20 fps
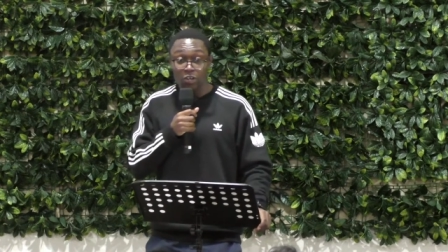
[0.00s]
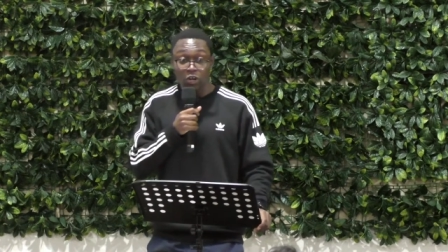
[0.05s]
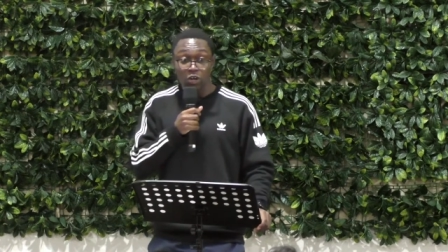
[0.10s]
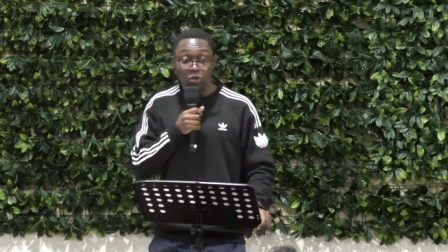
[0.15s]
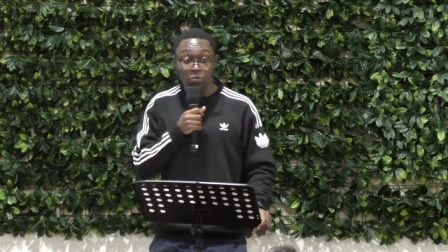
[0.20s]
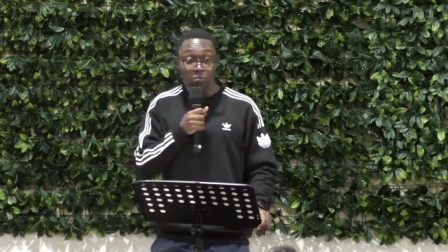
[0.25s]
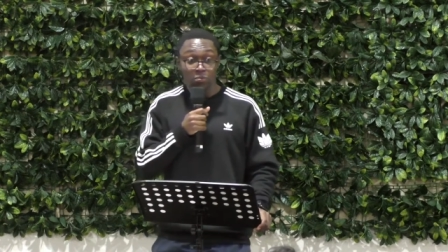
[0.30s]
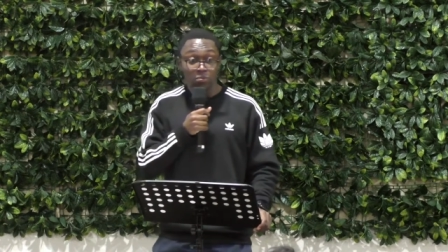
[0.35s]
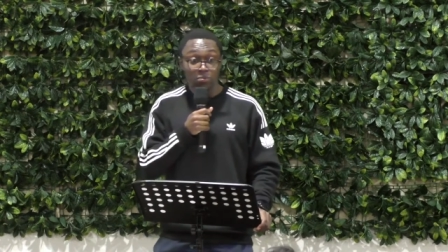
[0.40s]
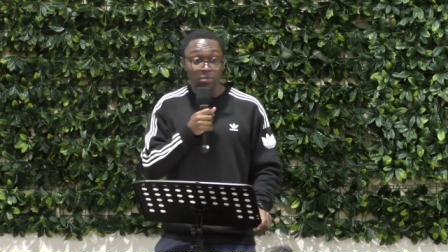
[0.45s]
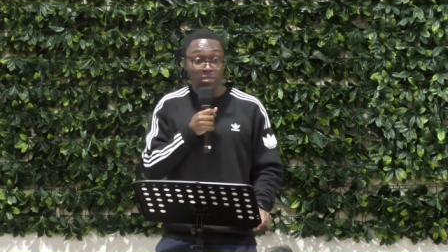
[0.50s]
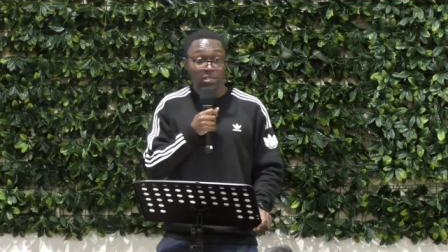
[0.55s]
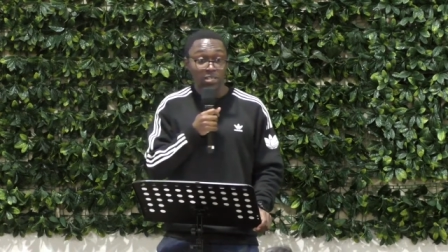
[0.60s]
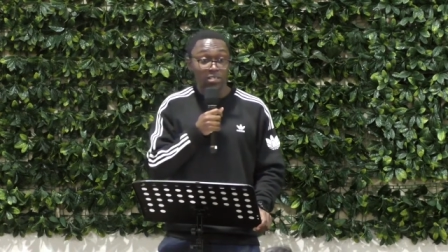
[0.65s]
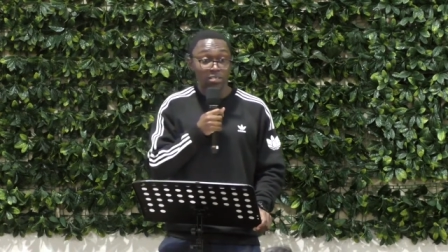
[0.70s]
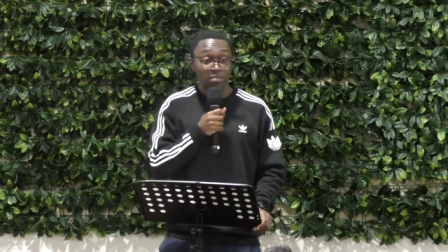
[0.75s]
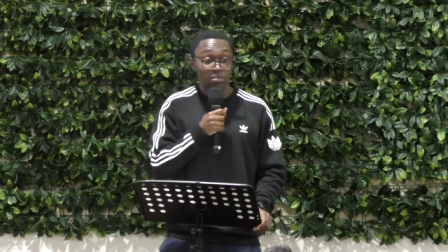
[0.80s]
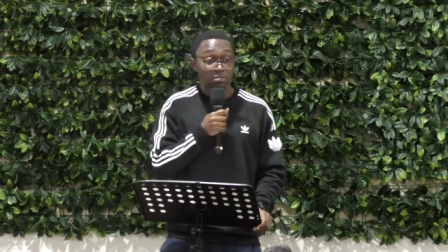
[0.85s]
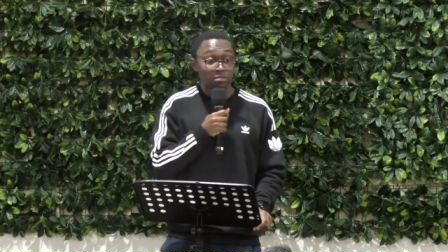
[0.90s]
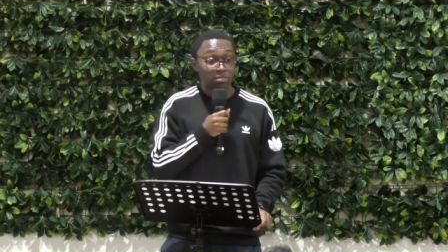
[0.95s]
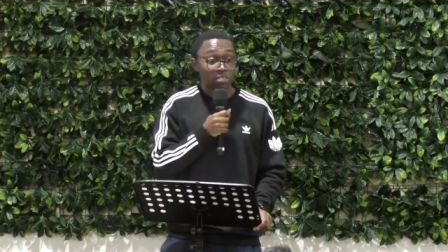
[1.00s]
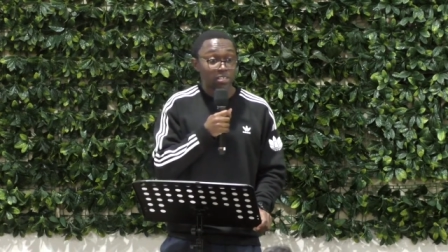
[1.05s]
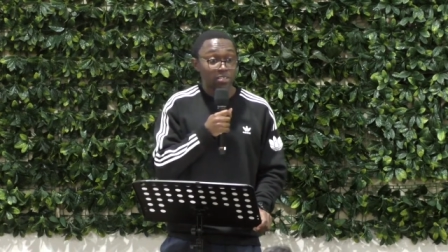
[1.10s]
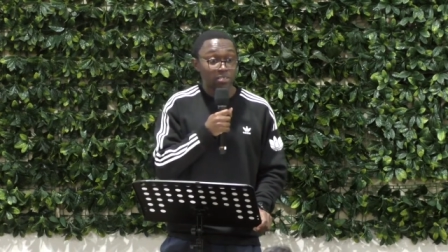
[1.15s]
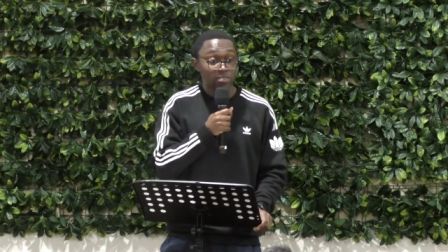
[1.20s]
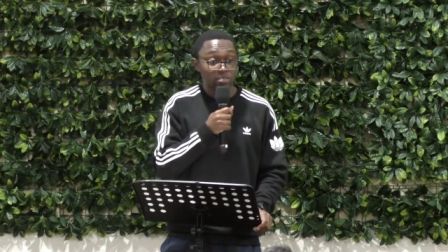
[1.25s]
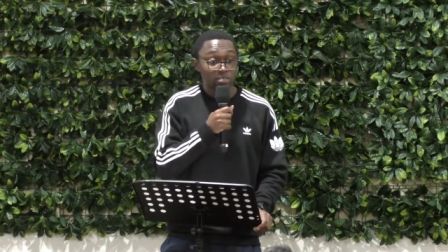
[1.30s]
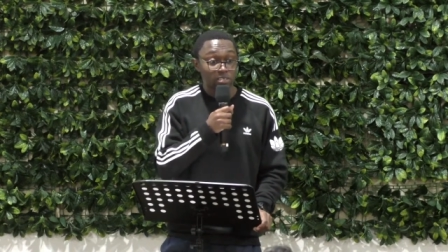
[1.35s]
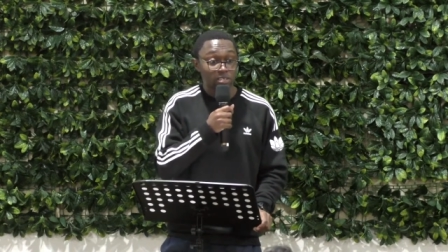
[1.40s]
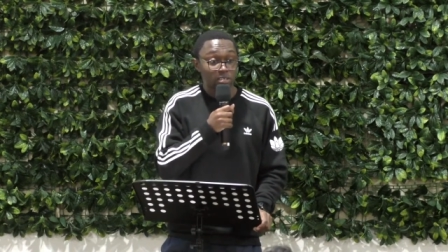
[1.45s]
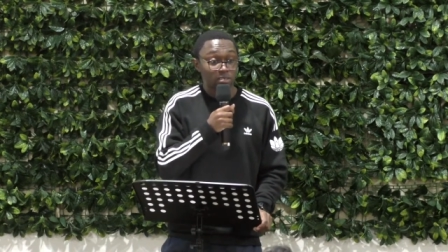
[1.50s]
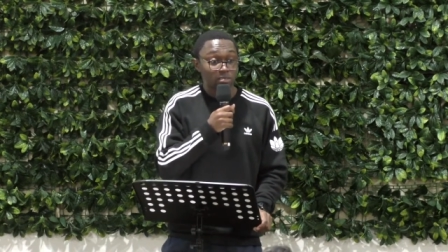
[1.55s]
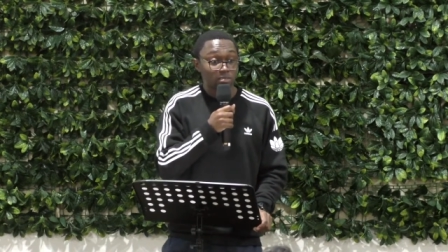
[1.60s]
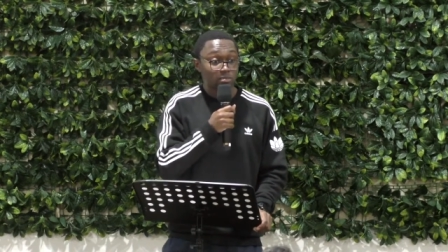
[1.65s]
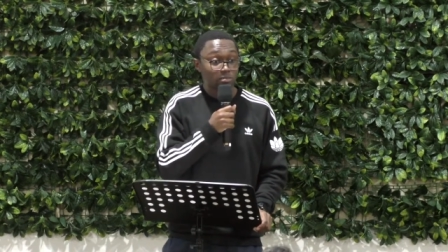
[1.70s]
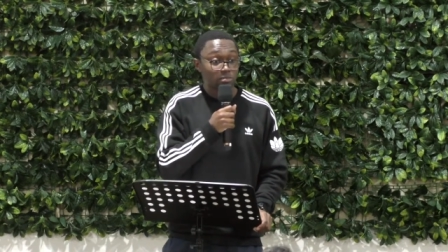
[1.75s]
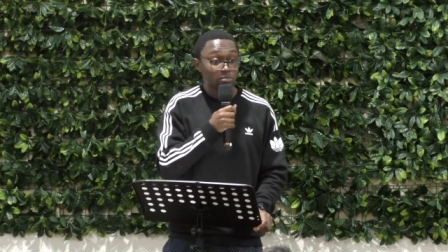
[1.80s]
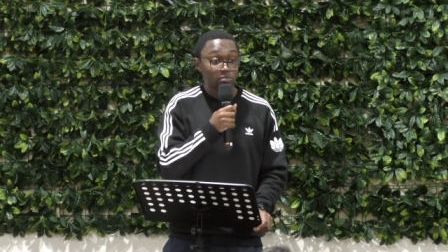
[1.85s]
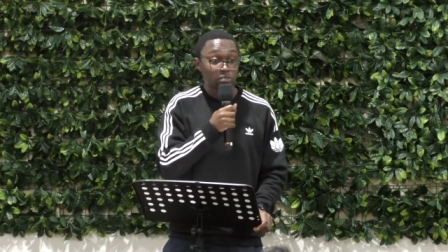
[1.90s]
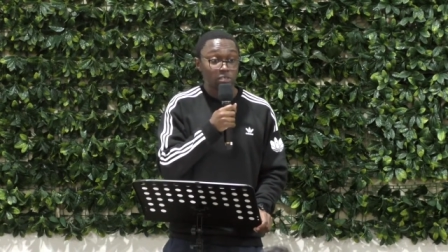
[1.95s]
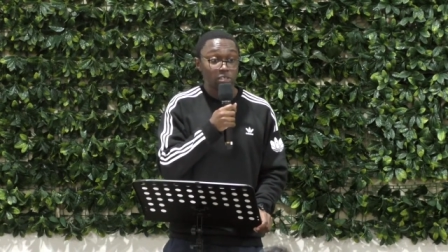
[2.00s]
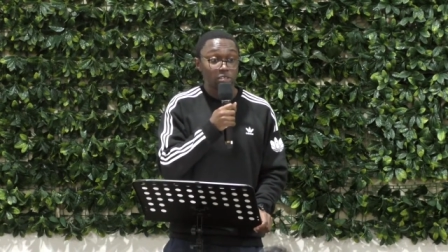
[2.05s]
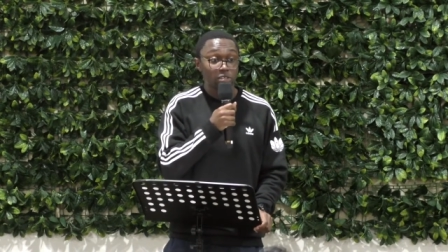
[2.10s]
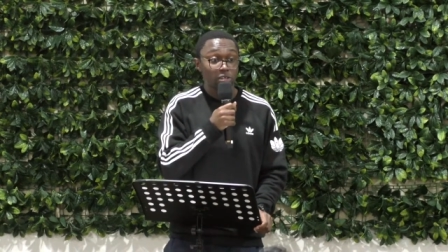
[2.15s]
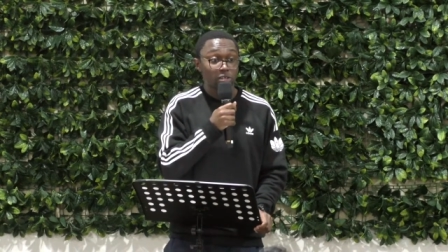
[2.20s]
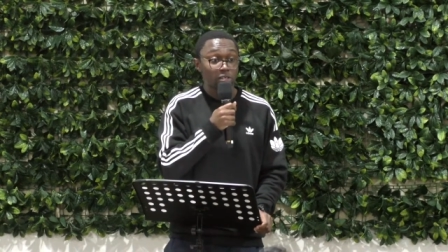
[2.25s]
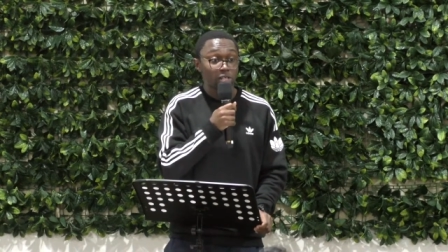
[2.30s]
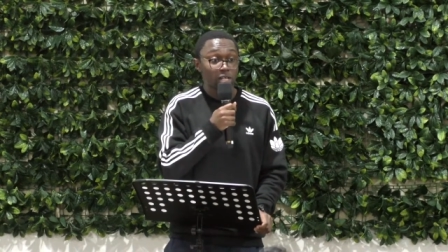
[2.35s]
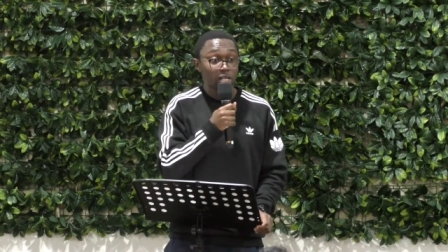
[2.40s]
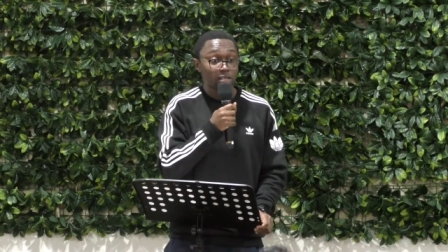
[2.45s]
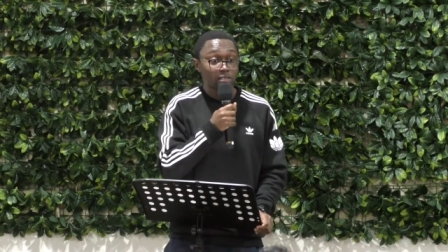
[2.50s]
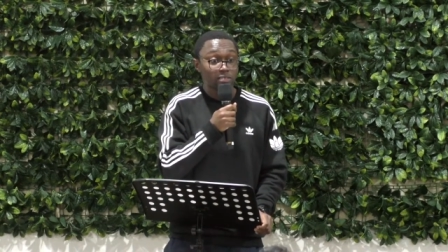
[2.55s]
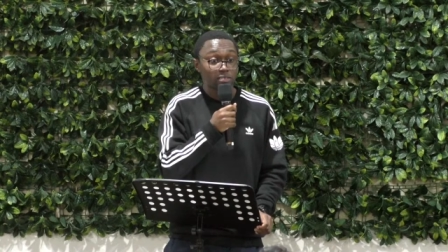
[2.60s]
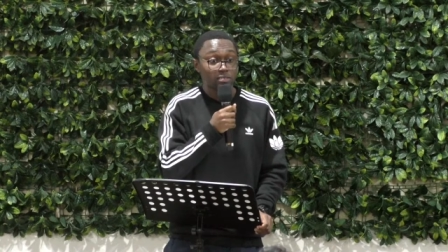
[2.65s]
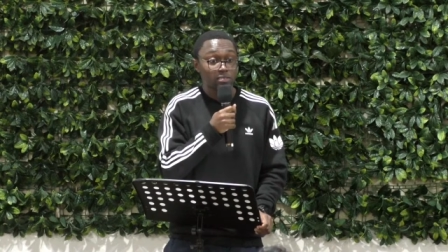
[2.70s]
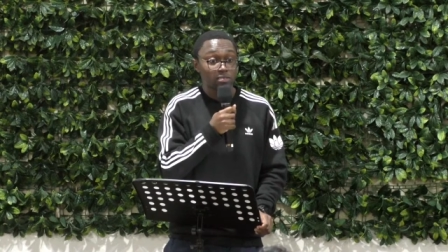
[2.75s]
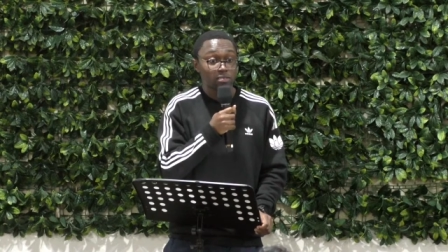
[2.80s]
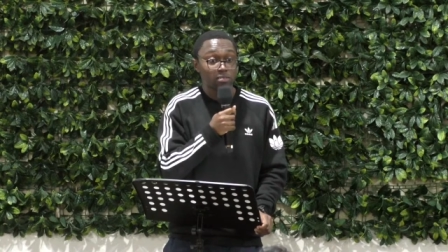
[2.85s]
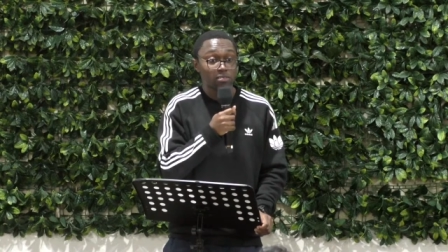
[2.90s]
hope in things that really don't last.